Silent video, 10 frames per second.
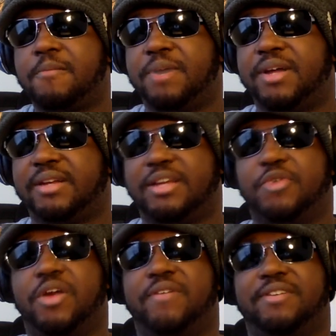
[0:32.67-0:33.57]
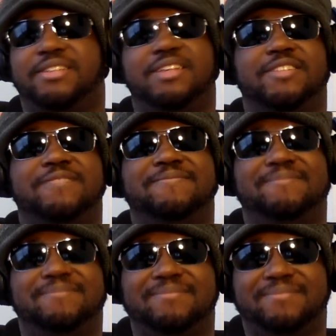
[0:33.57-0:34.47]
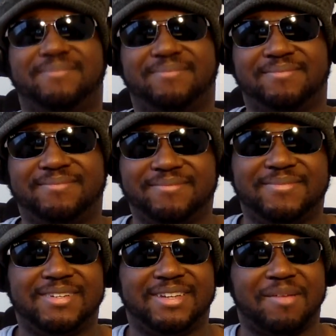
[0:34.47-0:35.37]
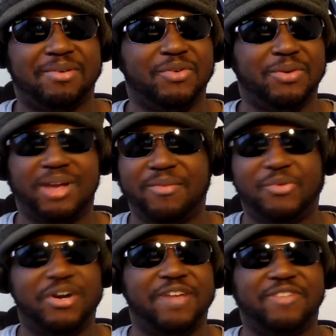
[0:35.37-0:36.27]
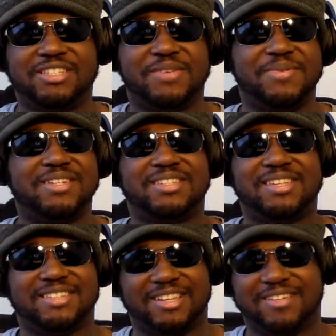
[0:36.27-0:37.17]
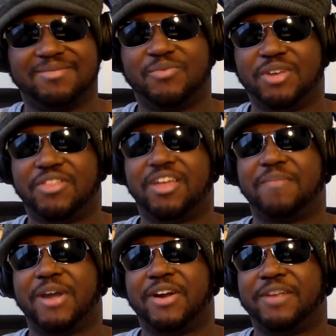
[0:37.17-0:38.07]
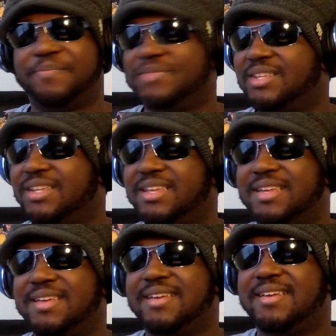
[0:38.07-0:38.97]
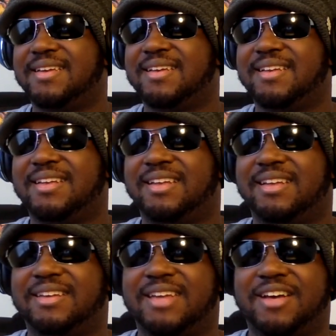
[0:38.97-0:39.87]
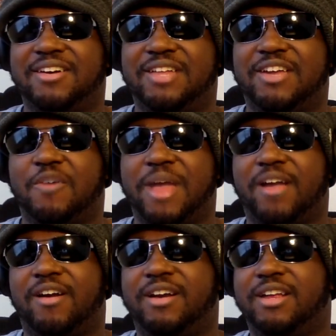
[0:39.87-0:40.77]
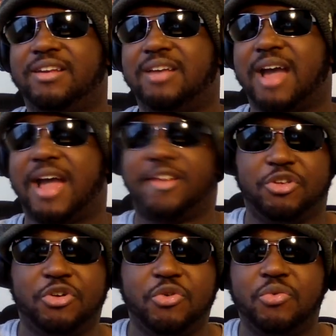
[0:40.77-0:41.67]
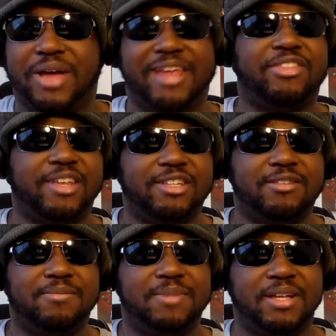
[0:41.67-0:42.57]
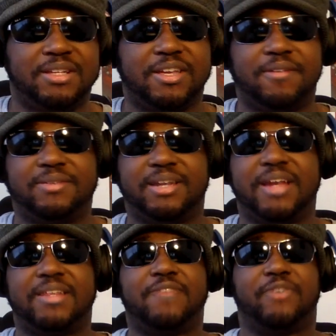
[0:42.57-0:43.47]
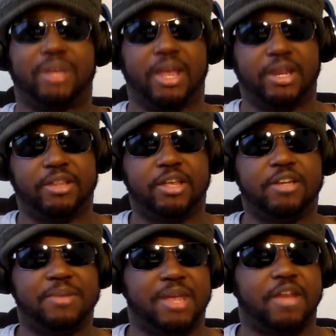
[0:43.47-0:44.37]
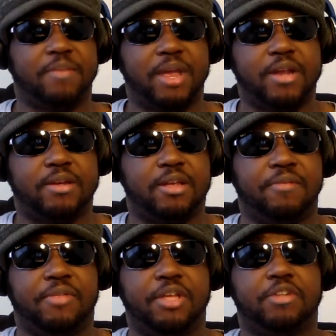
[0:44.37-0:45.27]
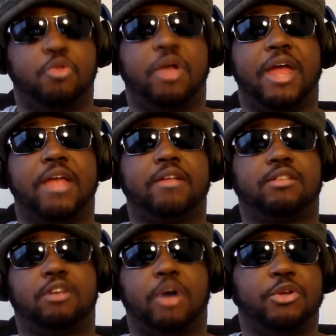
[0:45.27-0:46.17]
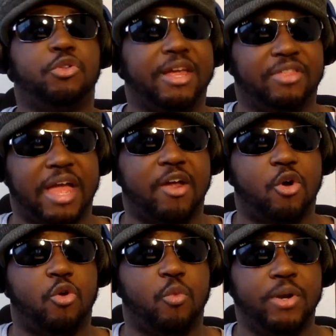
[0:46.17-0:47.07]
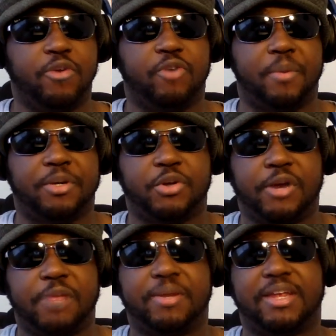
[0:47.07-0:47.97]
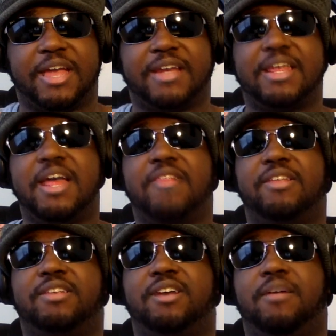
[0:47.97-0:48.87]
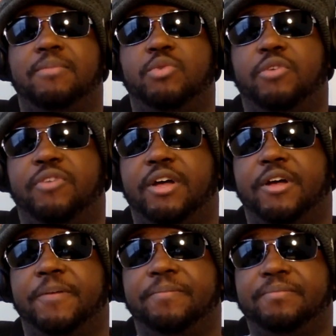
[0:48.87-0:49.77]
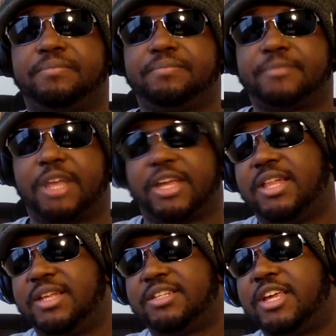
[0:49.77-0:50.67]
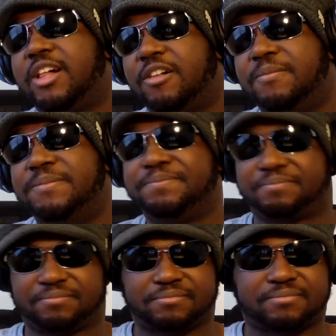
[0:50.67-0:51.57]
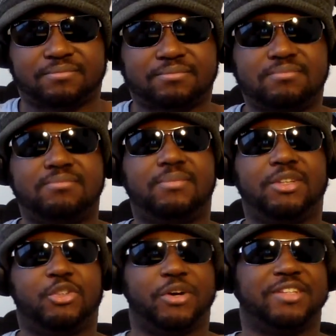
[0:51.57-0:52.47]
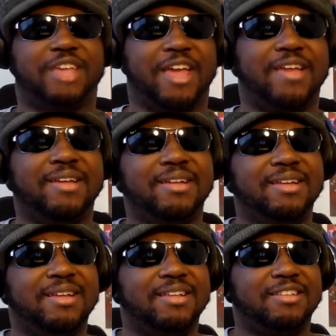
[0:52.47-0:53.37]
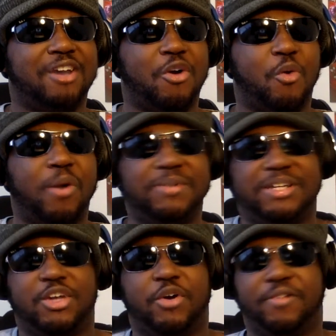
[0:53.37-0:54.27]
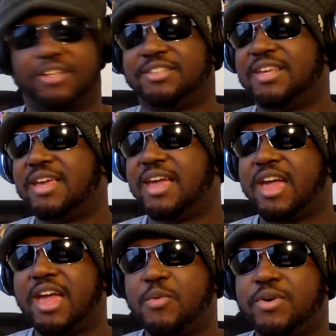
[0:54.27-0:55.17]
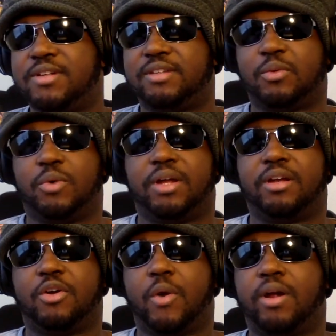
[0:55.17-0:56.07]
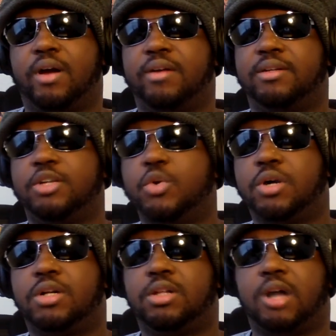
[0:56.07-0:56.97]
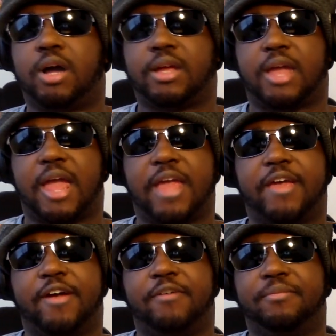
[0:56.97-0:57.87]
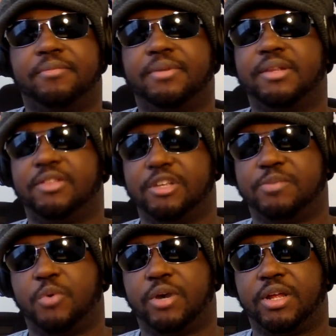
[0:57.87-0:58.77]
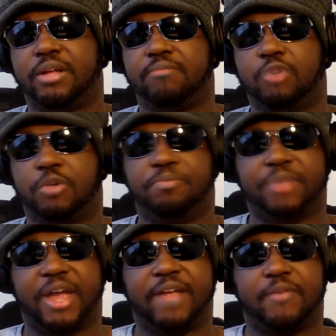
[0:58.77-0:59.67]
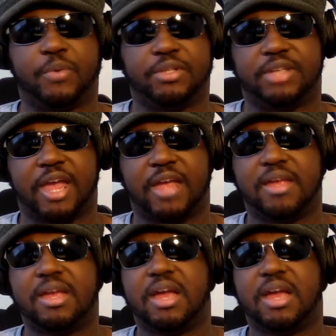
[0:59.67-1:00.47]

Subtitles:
But they do it every season. They've been doing it before Netflix even existed, when you think about it. And now I go back on it. I do like this because it gives an idea for anything to be animated, even things you like. So I do like that window of opportunity. But yet, this comes with a Achilles heel, sort of say. So what I'm trying to go with this. It was like, what, going on 2 o'clock a.m. this morning, well, night, you want to say.